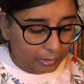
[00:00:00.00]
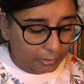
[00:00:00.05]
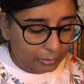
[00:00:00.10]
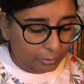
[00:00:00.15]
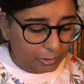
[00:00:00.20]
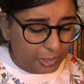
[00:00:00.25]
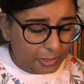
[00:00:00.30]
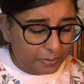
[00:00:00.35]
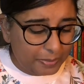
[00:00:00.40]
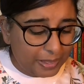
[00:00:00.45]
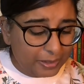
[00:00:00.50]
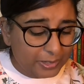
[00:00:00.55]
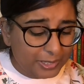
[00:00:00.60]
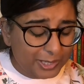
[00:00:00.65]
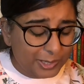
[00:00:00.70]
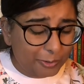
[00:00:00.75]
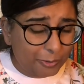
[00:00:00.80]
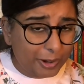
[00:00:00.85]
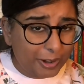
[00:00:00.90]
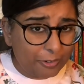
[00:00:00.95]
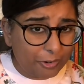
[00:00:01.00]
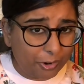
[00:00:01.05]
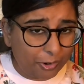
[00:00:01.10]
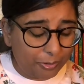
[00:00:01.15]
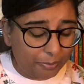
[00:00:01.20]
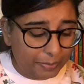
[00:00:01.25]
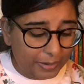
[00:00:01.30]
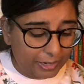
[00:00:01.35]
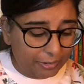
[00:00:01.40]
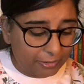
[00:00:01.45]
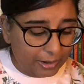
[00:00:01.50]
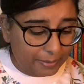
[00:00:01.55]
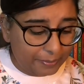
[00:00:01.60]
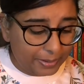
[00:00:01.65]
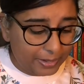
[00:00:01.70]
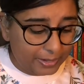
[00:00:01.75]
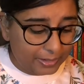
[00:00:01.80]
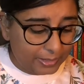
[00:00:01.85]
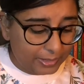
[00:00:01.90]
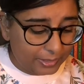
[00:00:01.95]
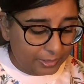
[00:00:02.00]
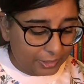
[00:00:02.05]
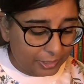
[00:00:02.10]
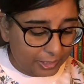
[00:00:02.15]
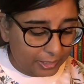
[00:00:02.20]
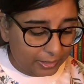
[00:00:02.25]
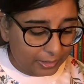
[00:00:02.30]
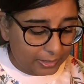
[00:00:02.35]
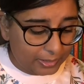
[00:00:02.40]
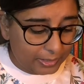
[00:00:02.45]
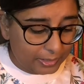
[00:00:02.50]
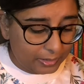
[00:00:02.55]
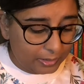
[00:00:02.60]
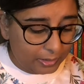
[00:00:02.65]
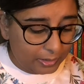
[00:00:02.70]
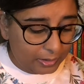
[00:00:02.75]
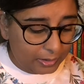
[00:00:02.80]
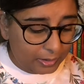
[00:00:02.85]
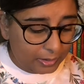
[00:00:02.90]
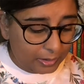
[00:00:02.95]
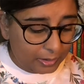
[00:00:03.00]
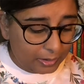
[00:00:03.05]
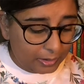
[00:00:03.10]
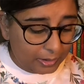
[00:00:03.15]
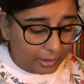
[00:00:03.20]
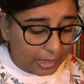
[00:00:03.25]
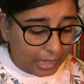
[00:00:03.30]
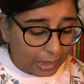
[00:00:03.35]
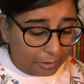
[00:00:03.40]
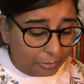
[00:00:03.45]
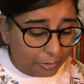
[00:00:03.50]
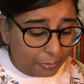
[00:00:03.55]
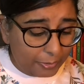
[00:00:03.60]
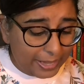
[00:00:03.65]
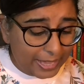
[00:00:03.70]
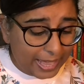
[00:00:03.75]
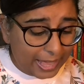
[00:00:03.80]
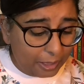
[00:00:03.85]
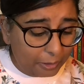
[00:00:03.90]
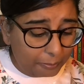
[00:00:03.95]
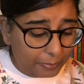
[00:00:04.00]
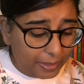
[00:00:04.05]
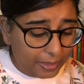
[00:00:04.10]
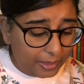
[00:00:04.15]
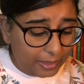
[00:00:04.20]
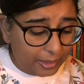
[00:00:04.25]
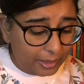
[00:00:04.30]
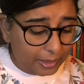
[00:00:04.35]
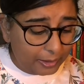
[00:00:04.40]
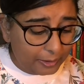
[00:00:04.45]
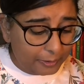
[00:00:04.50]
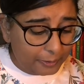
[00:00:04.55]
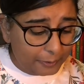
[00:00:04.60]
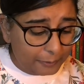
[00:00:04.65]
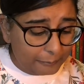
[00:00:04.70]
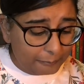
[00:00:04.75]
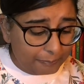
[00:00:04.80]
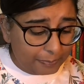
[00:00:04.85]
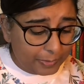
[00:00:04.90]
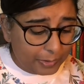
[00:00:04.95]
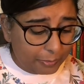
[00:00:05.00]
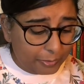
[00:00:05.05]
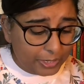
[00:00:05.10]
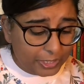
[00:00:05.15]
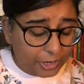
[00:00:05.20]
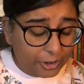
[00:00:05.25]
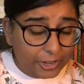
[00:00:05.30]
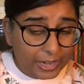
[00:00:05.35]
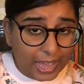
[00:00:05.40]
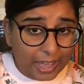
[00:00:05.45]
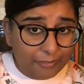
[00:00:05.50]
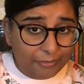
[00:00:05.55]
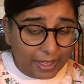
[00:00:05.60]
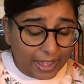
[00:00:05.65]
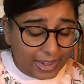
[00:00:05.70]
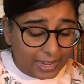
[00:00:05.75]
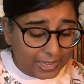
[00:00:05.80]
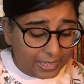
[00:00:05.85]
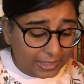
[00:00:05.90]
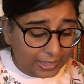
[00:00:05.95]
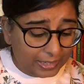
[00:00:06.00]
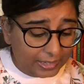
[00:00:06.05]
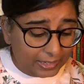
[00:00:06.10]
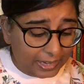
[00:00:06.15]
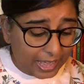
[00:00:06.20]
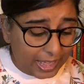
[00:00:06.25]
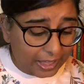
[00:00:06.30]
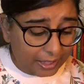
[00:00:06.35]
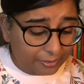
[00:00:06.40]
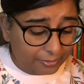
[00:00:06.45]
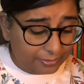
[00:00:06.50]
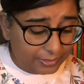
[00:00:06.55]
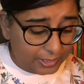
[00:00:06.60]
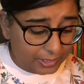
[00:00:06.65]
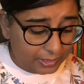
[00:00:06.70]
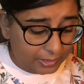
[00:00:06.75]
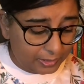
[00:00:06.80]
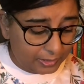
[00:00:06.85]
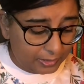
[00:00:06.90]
What about Squirrel, Big Rabbit? She asked. How will we help her? We don't have anything left.